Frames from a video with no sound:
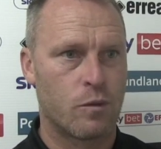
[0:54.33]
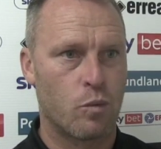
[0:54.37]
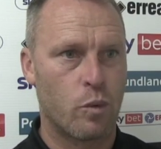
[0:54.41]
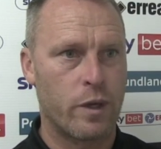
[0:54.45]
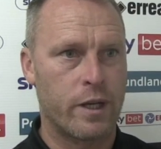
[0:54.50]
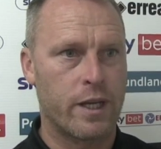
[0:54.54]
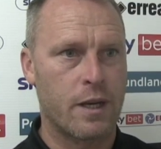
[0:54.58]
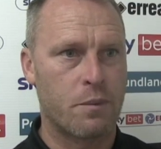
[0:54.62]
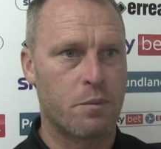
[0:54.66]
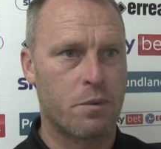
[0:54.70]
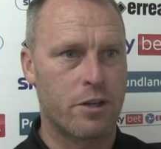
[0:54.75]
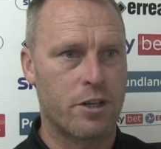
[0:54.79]

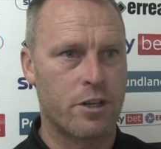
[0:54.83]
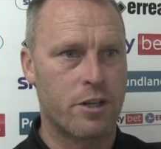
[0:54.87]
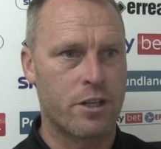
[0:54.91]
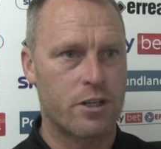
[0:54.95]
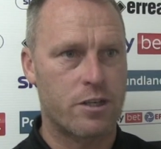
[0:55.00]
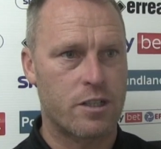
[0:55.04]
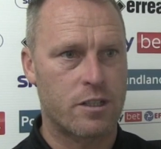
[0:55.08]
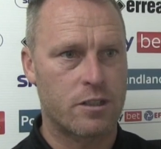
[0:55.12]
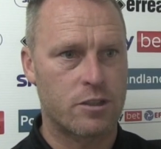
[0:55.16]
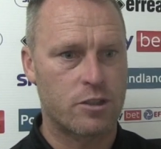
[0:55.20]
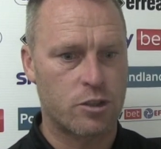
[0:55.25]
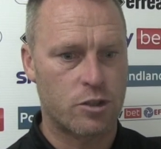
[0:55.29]
We get
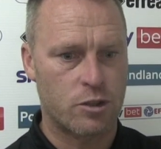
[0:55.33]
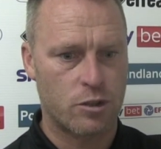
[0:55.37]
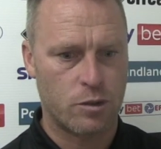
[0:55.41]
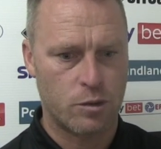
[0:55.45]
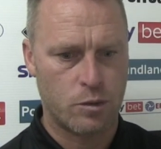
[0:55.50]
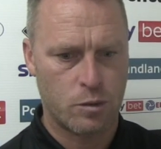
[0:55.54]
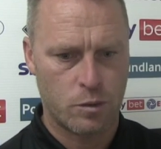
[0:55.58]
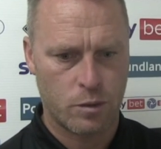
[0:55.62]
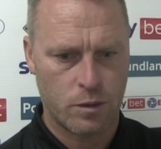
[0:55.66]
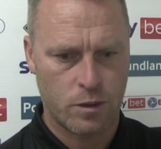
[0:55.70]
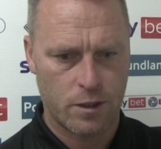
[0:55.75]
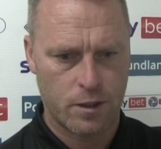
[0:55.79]
punished.
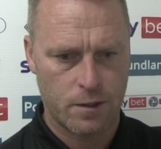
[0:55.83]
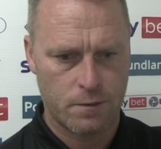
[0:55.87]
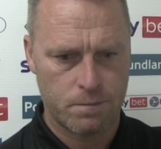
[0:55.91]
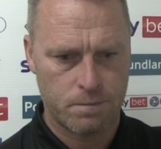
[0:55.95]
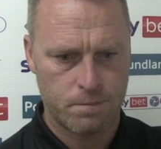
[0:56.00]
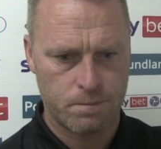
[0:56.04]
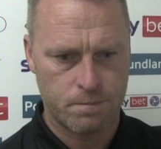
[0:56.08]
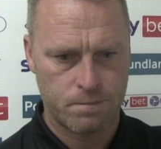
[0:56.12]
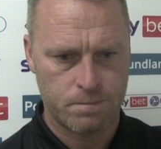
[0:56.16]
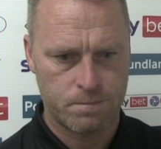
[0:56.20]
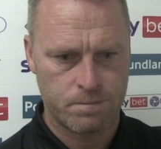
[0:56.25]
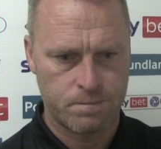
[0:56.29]
So,
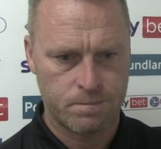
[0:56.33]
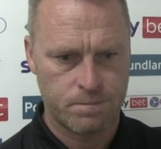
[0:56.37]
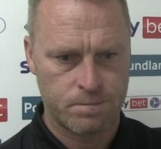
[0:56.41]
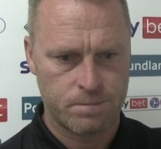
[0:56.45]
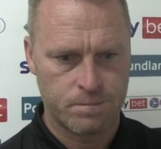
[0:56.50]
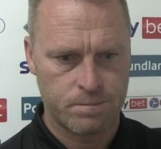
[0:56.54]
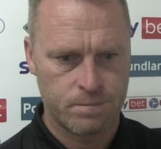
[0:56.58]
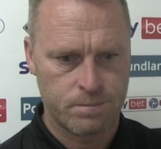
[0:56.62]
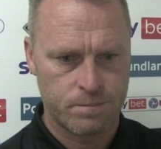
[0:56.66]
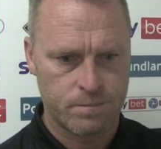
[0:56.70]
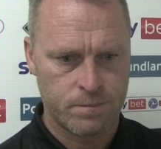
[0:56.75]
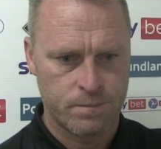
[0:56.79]
I'm
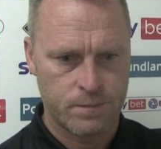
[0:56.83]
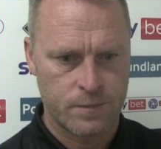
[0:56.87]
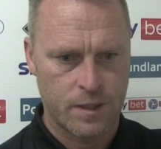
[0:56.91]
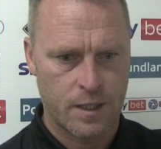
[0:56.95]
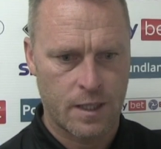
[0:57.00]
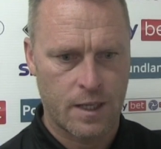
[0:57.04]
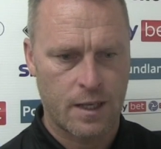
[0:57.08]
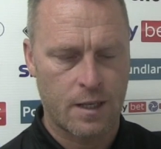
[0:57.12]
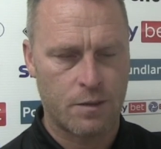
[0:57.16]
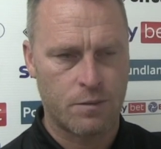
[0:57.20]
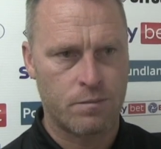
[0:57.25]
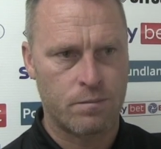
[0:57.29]

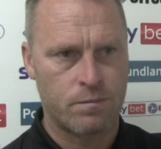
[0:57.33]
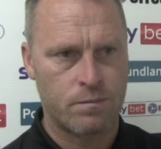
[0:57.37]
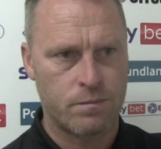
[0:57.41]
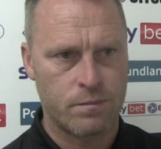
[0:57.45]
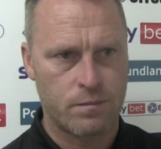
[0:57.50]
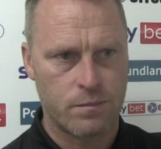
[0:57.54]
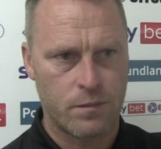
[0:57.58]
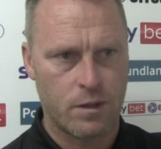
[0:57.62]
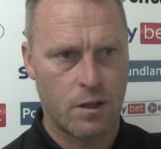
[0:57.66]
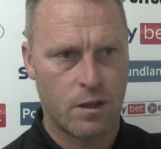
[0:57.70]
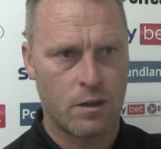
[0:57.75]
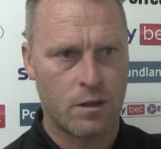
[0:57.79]

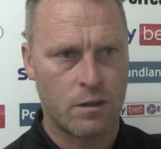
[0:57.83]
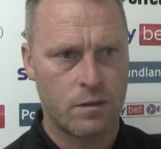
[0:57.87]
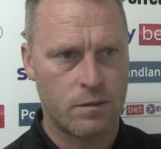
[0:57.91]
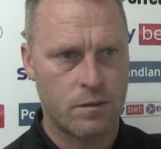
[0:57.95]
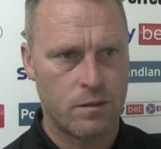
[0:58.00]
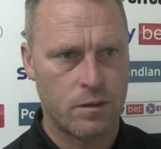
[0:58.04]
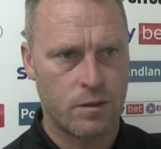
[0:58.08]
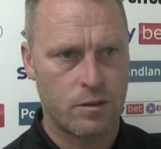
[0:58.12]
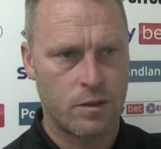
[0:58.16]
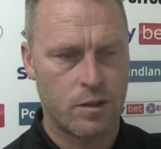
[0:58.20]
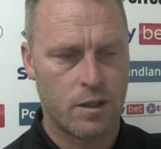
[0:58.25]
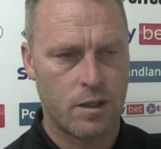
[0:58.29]
not
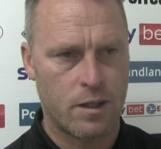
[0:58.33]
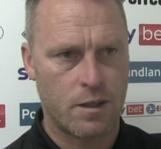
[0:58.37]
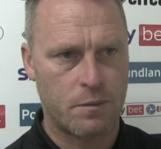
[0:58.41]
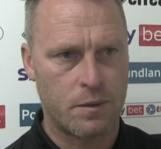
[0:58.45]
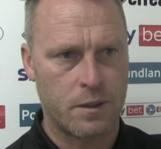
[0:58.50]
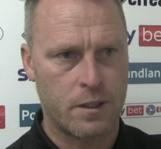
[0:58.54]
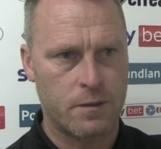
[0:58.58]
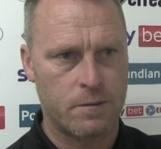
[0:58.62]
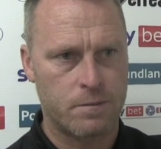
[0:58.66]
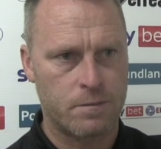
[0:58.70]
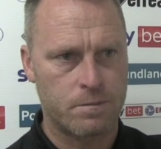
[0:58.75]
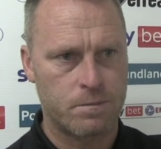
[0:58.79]

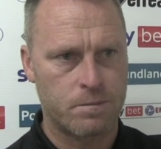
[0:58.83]
happy.